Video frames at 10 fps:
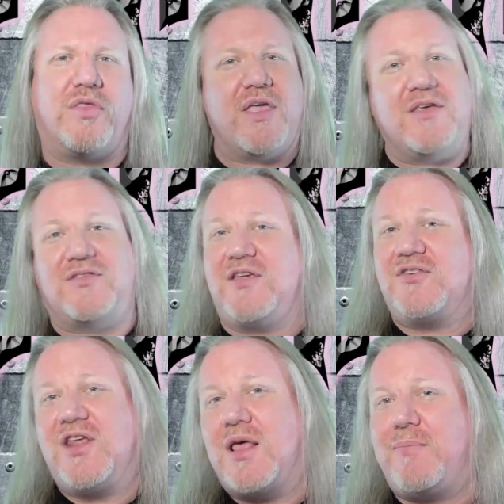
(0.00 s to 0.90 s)
Is this
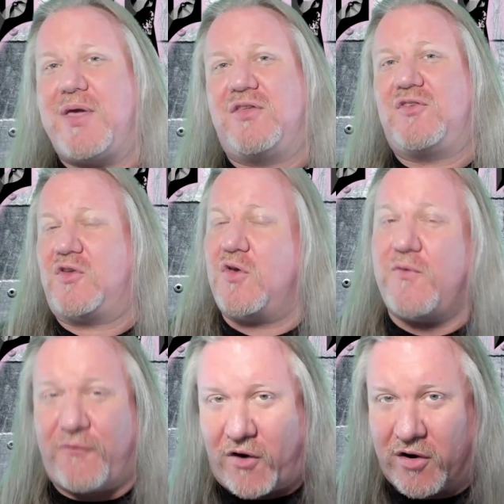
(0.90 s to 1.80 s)
going to be too
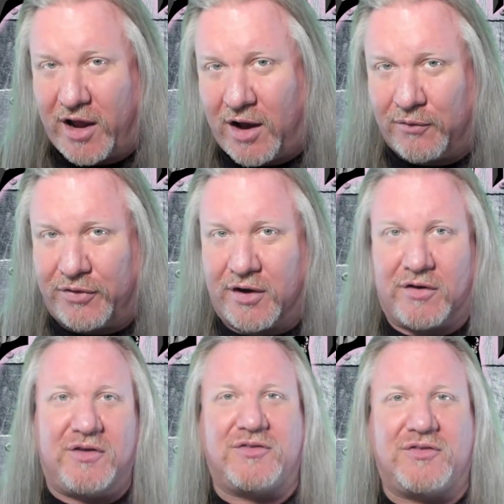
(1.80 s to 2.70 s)
far out
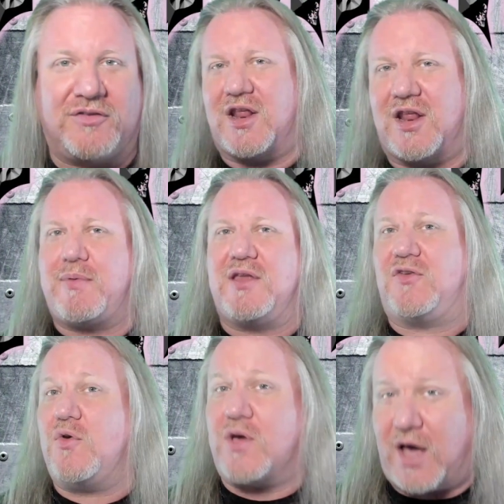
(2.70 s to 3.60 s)
there? Is this going to be
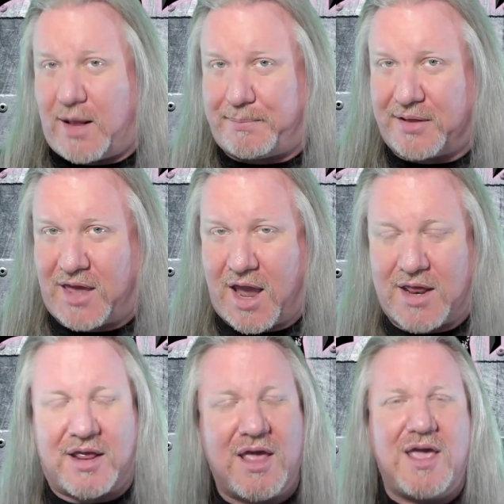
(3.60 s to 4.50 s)
too
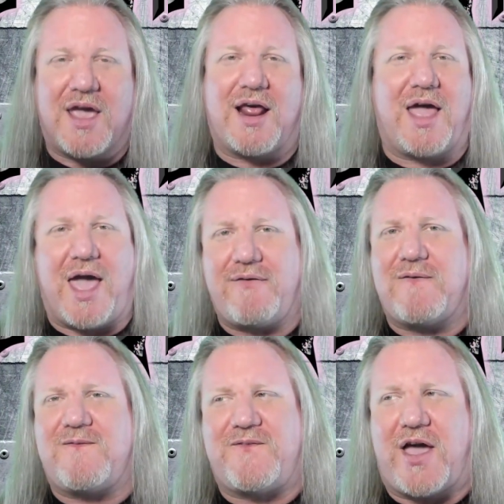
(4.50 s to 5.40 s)
complicated? And I
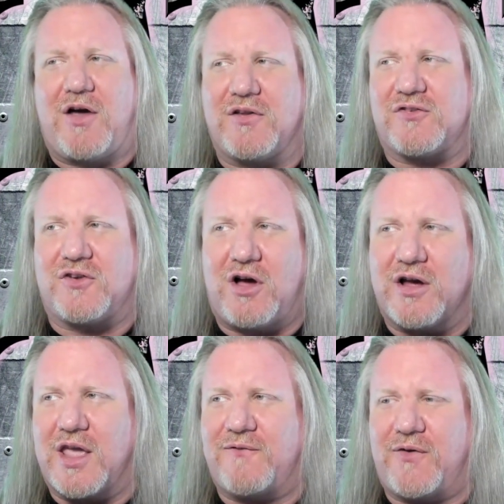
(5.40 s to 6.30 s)
haven't found a
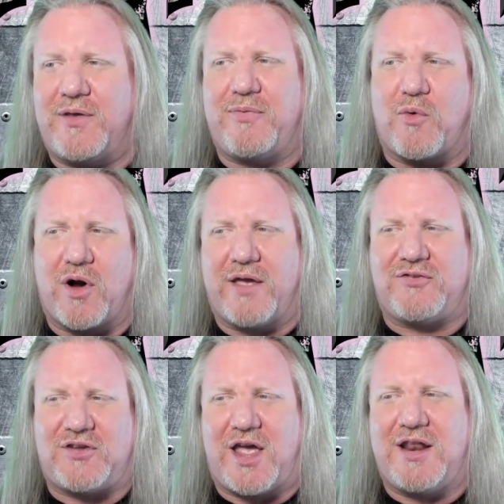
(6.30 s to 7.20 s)
song yet from them where
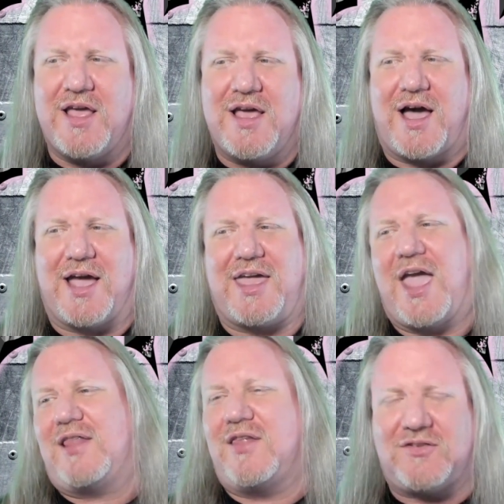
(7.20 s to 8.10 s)
I've said, I
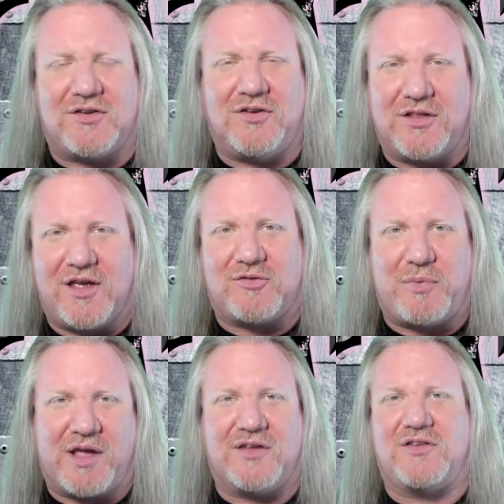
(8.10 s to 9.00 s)
can't listen to this
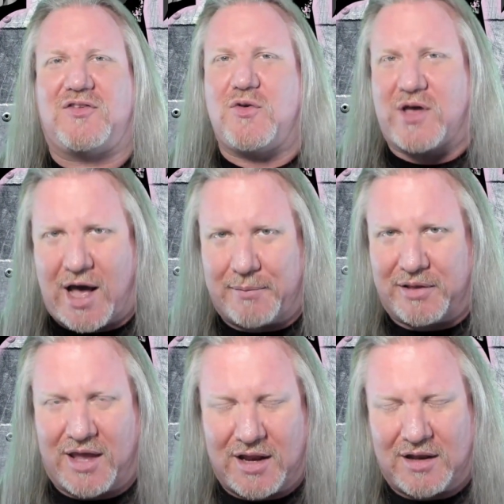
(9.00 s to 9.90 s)
because it's too
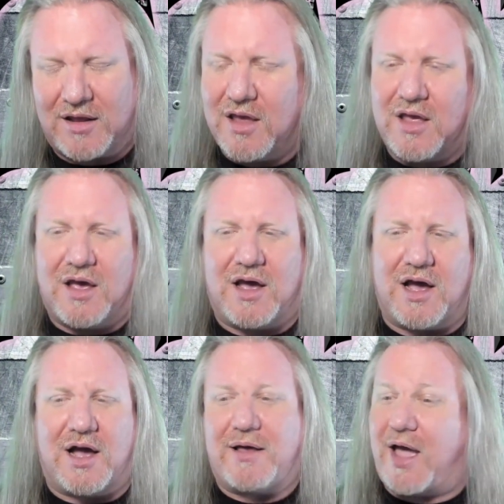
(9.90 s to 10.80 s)
complicated.
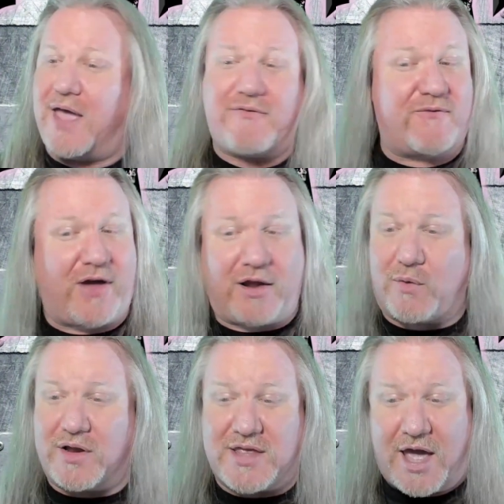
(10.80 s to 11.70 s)
Uh, I haven't found
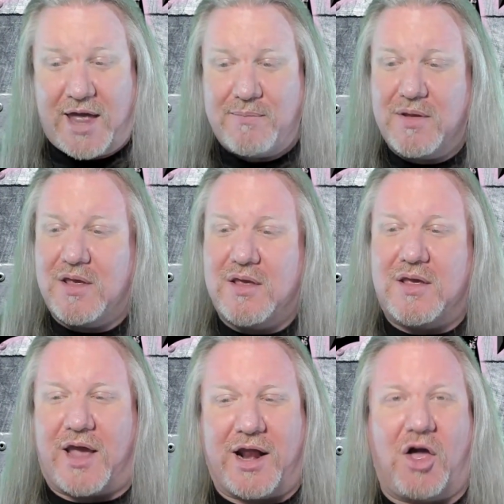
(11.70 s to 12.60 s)
one yet,
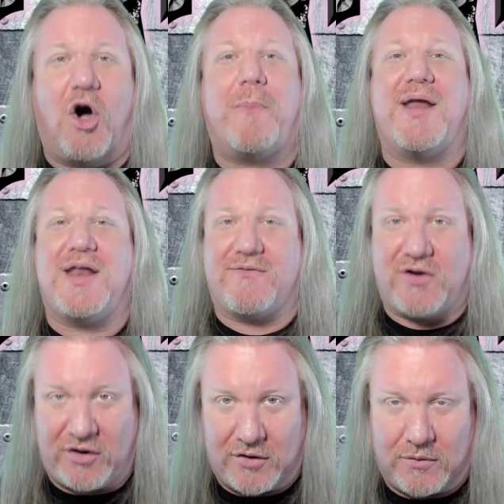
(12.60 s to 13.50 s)
and I hope I
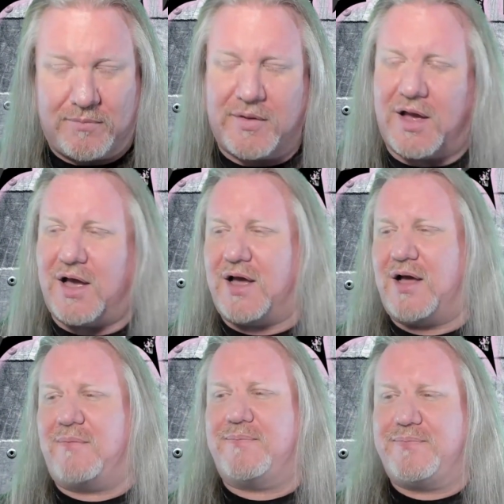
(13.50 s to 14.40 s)
never do.
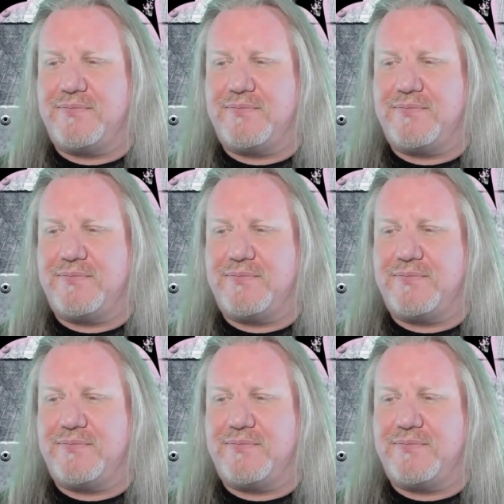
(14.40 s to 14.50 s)
Um,